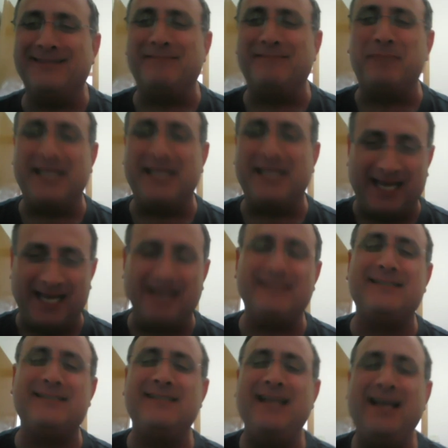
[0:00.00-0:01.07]
yes,
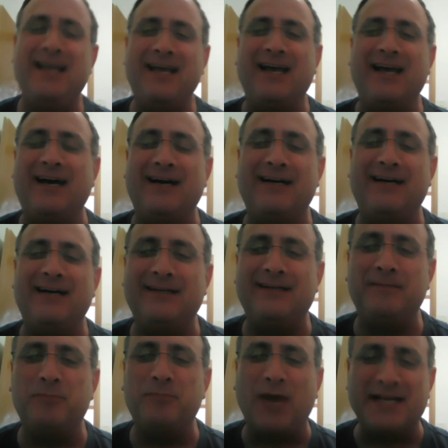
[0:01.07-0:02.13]

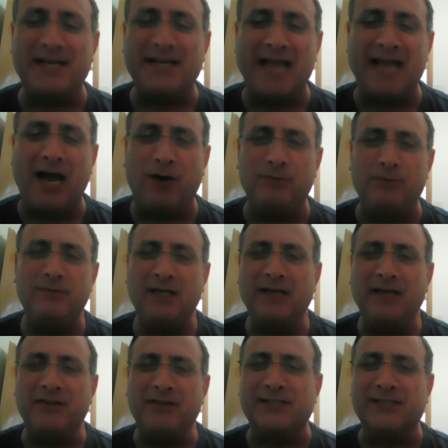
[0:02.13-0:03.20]
right now the
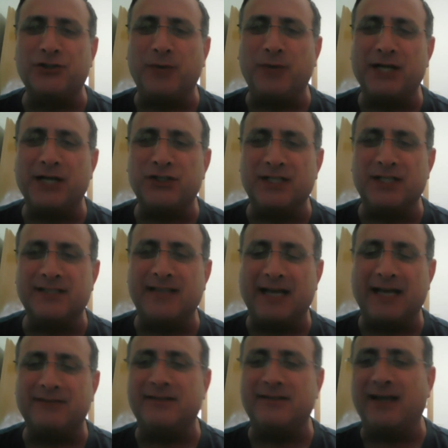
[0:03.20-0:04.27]
situation is that
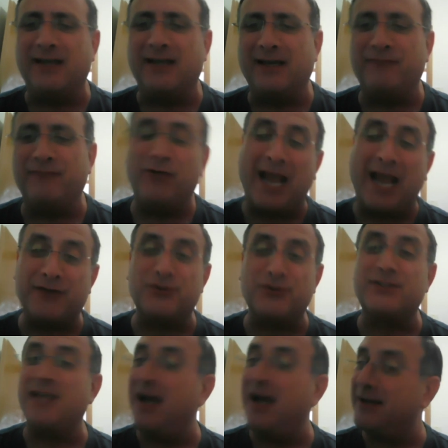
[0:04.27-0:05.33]
if you
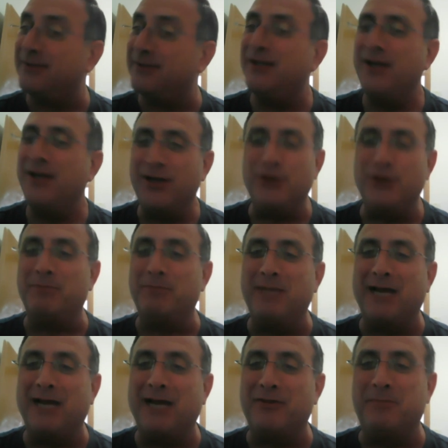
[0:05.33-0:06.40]
exercise, you can be on the
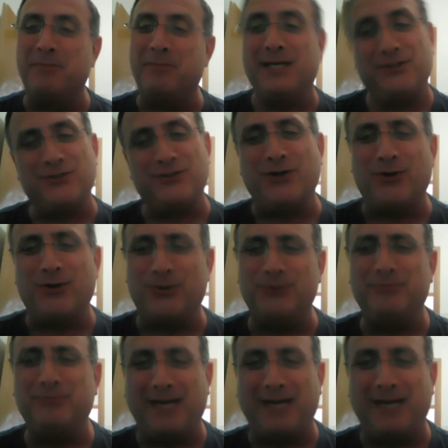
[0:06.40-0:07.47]
beach. So
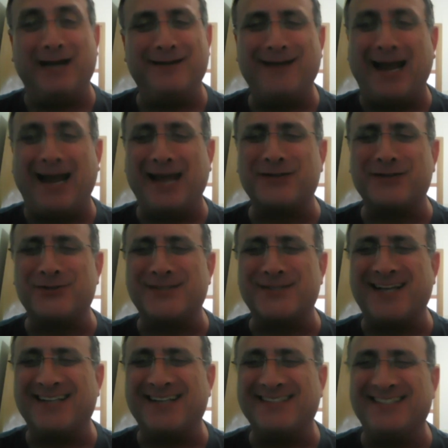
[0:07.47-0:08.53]
I
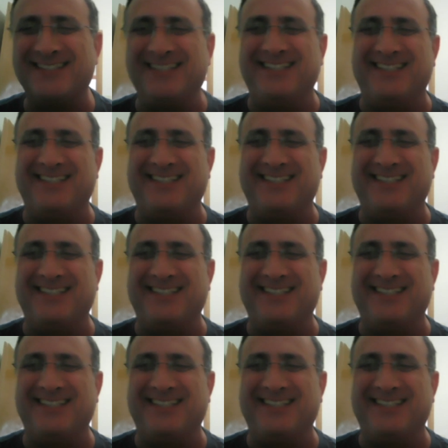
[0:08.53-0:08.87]
exercise.